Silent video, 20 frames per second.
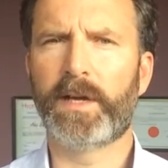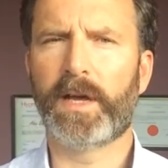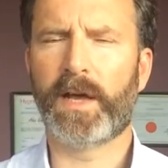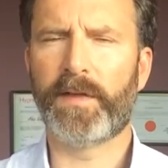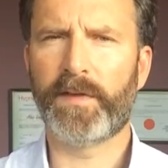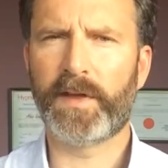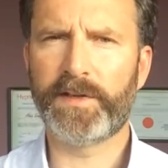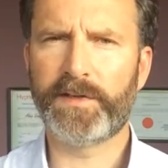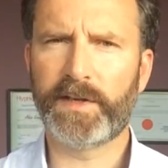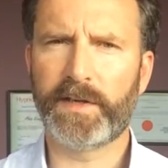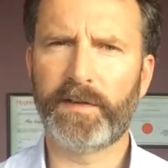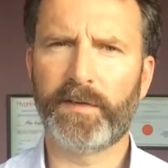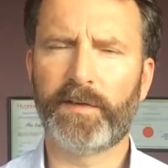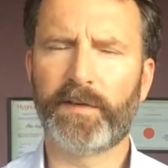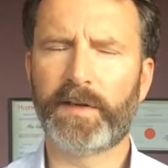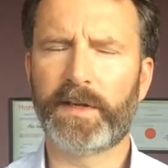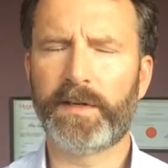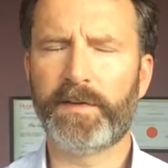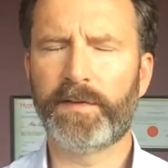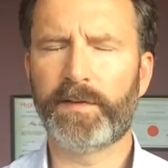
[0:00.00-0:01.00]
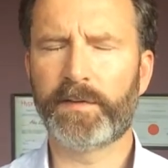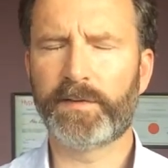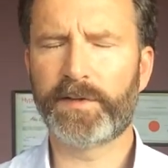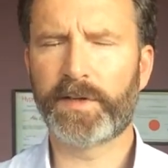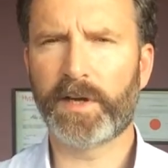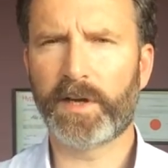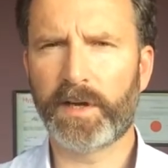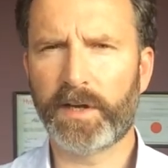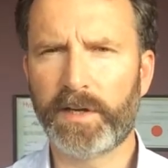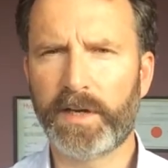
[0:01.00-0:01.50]
and they tend to
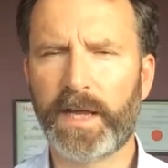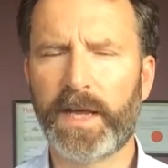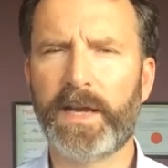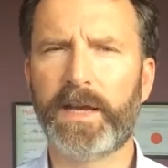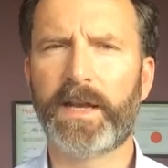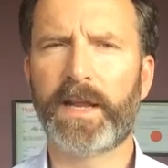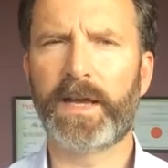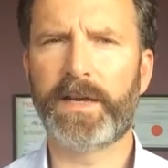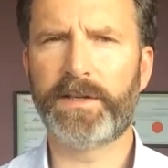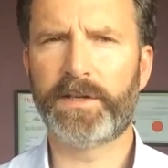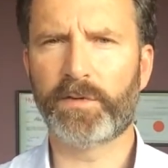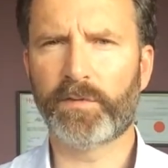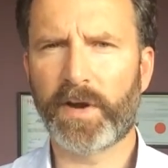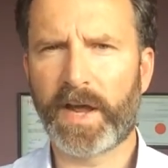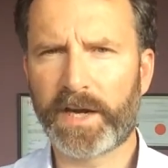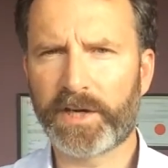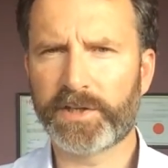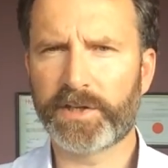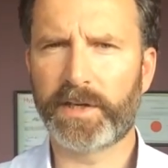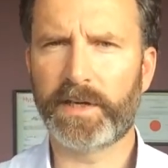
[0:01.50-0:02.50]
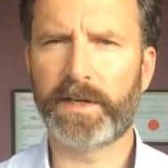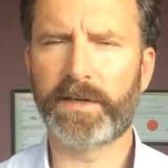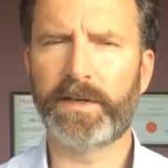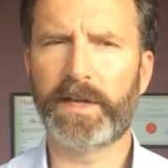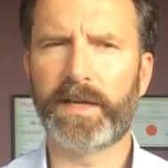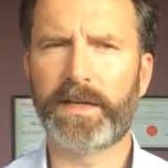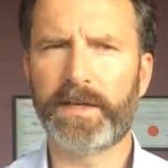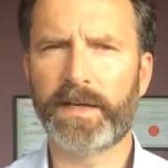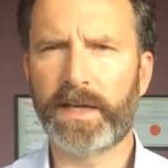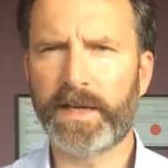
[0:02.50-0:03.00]
turn in a direction,
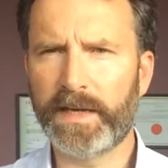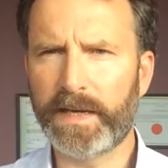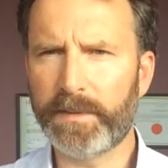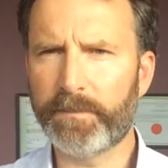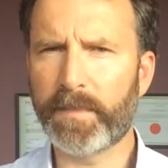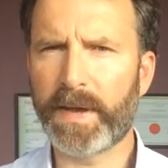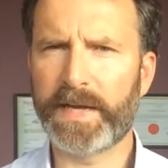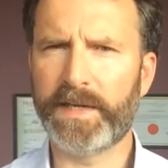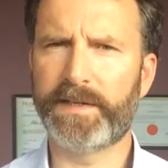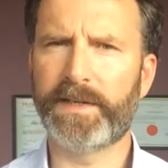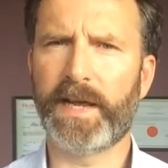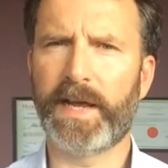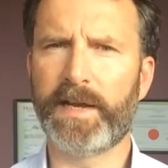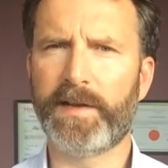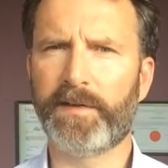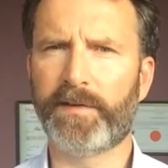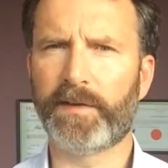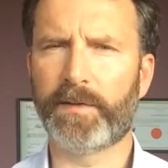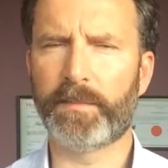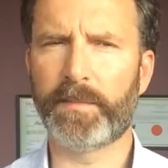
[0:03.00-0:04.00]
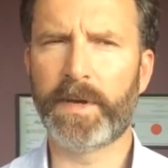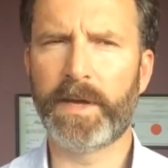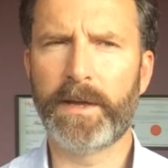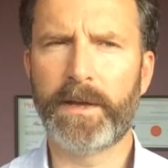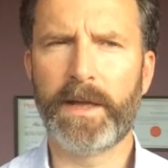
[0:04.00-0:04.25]
and it maintains them.